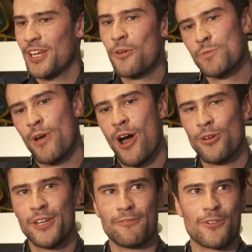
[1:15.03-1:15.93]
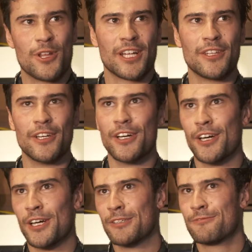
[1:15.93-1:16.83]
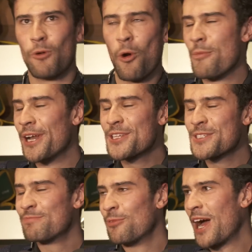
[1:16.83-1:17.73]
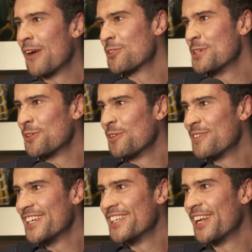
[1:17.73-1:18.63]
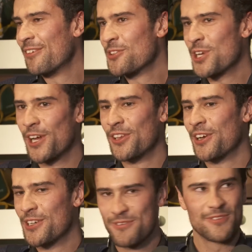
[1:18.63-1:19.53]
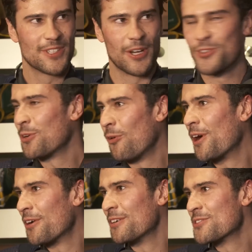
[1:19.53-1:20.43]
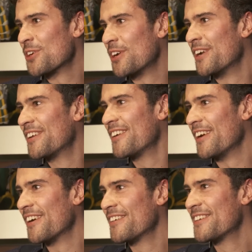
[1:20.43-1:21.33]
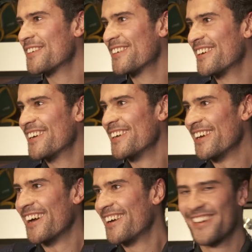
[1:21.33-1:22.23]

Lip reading: It was pounding for like the 4 minutes after he told me, and then once I got in there, I got a drink of water, and it was all right. Yeah, cool. Yeah.